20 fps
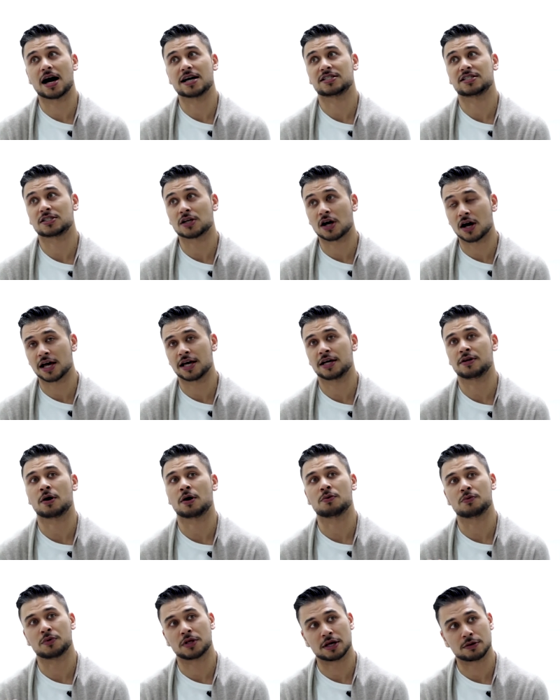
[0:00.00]
I
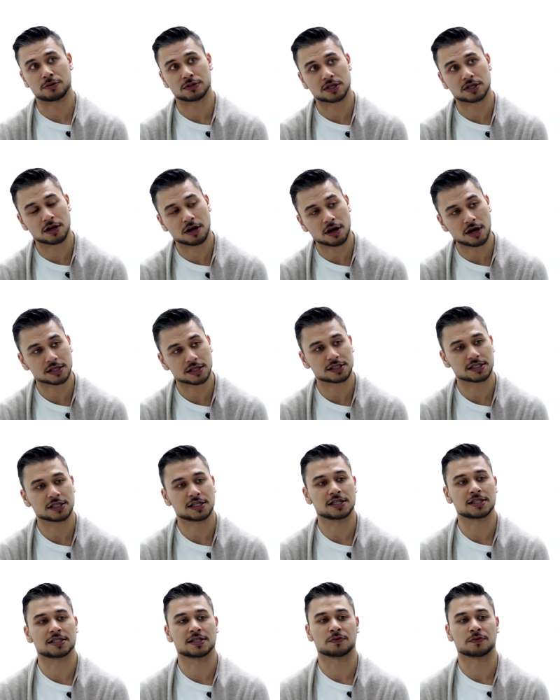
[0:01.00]
started, with, there was
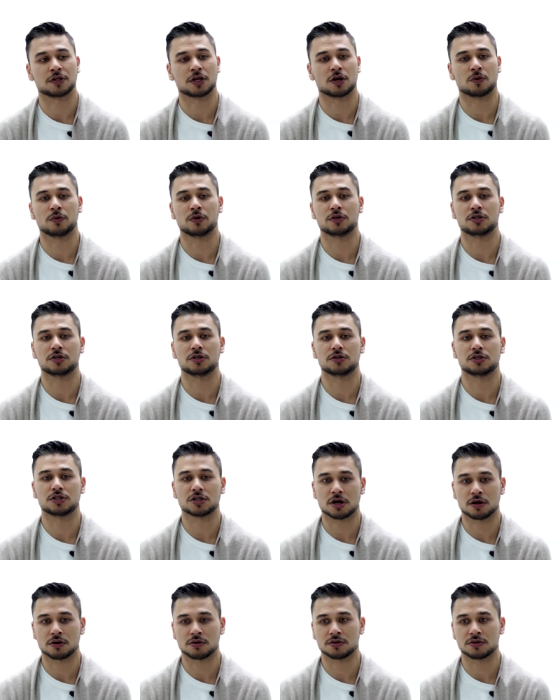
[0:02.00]
classes and, you know, we would do
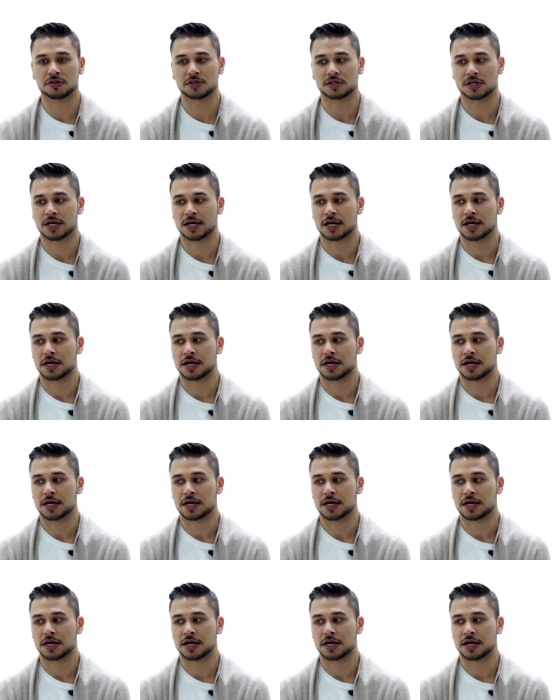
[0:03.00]
shows.